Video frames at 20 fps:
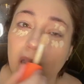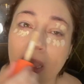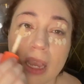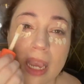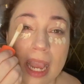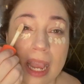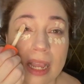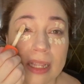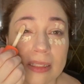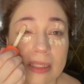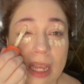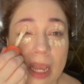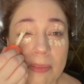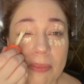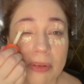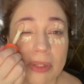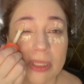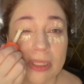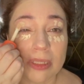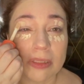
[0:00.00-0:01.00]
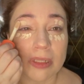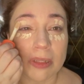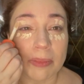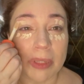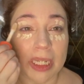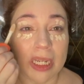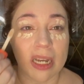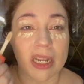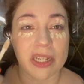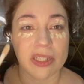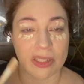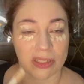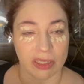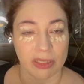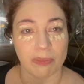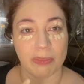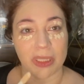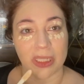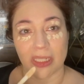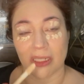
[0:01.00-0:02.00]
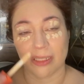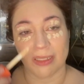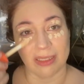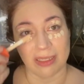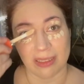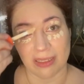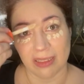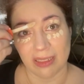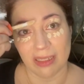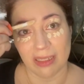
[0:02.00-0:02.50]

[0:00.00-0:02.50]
And I put a little on my eyes just because